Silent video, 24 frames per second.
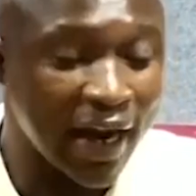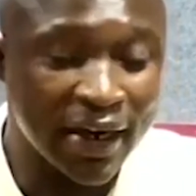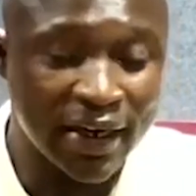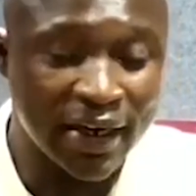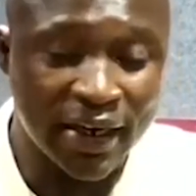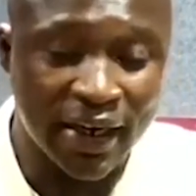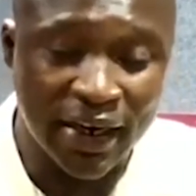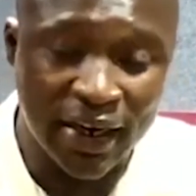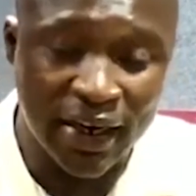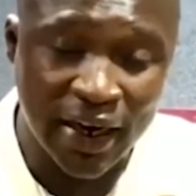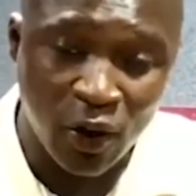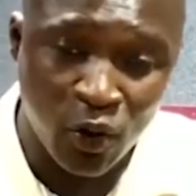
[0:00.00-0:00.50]
And
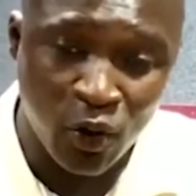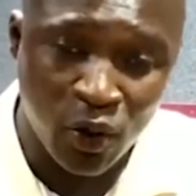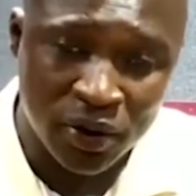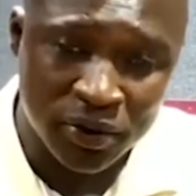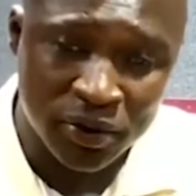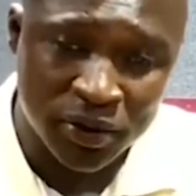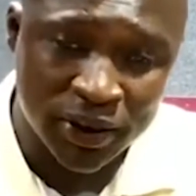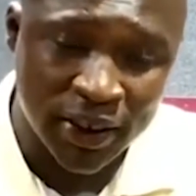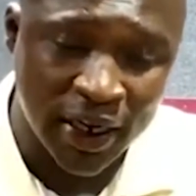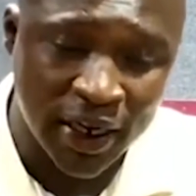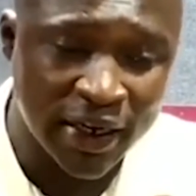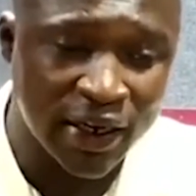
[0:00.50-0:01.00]
in our
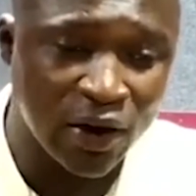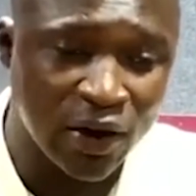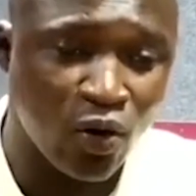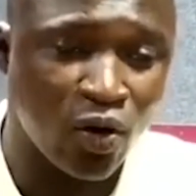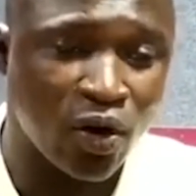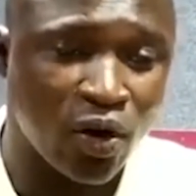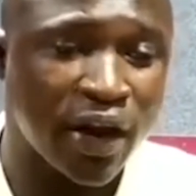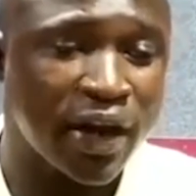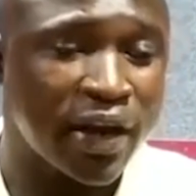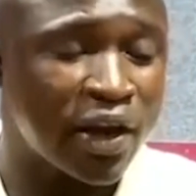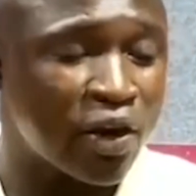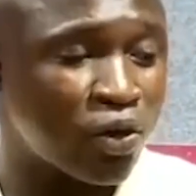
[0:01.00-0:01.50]
standing
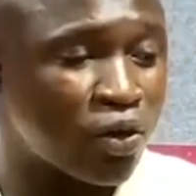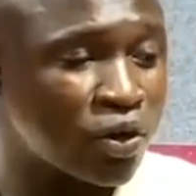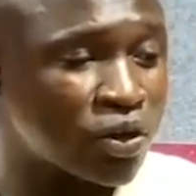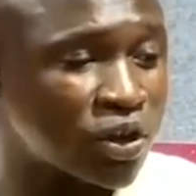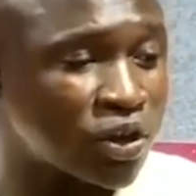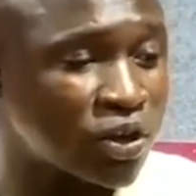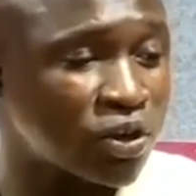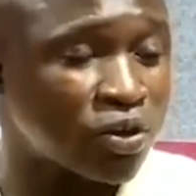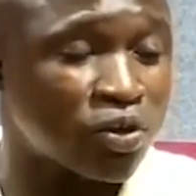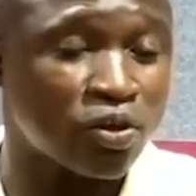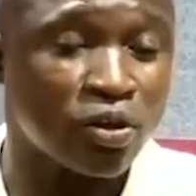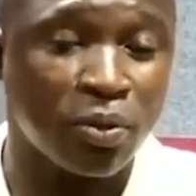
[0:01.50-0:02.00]
order in the
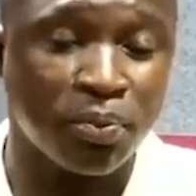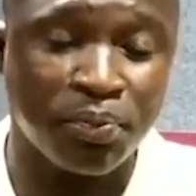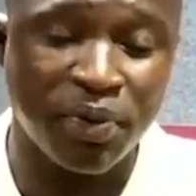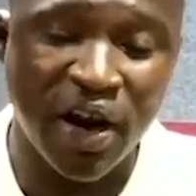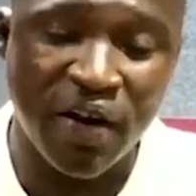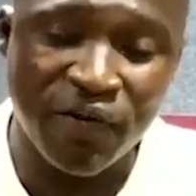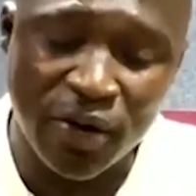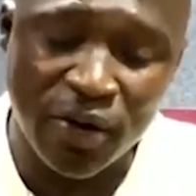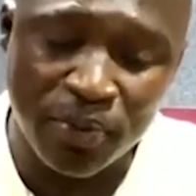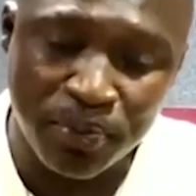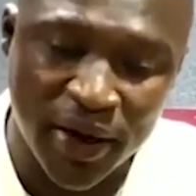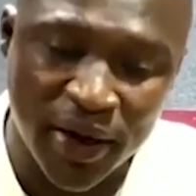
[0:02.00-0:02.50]
constitution,
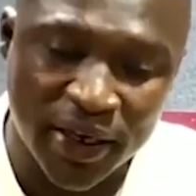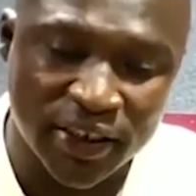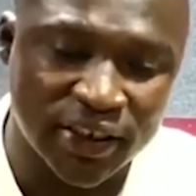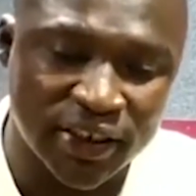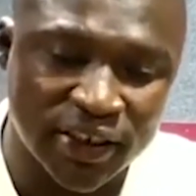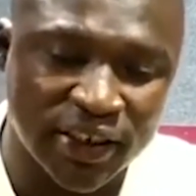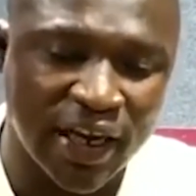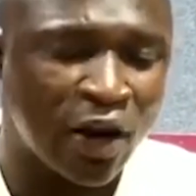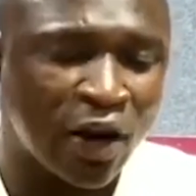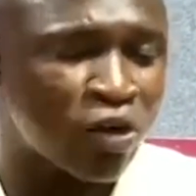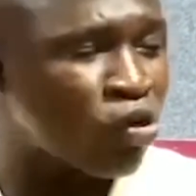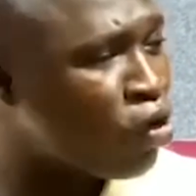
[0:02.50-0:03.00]
private
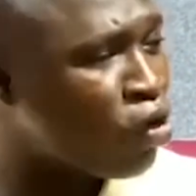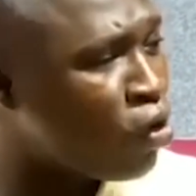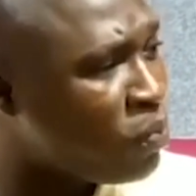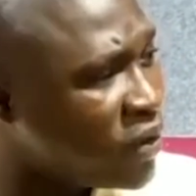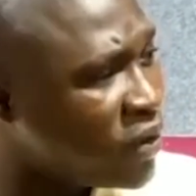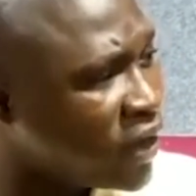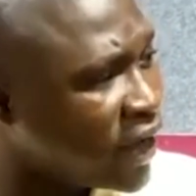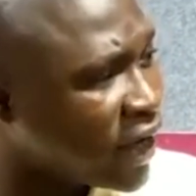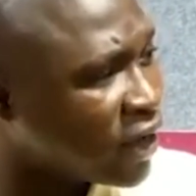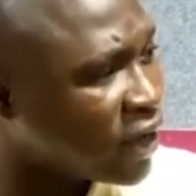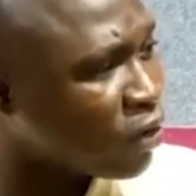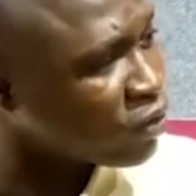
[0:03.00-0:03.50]
persons are not
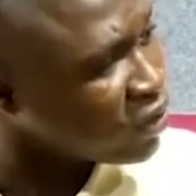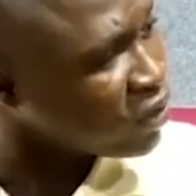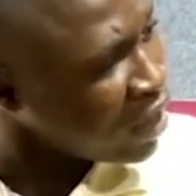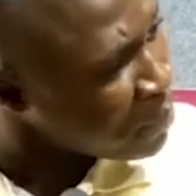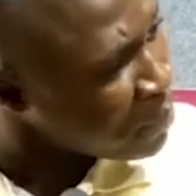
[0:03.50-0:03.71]
obligated to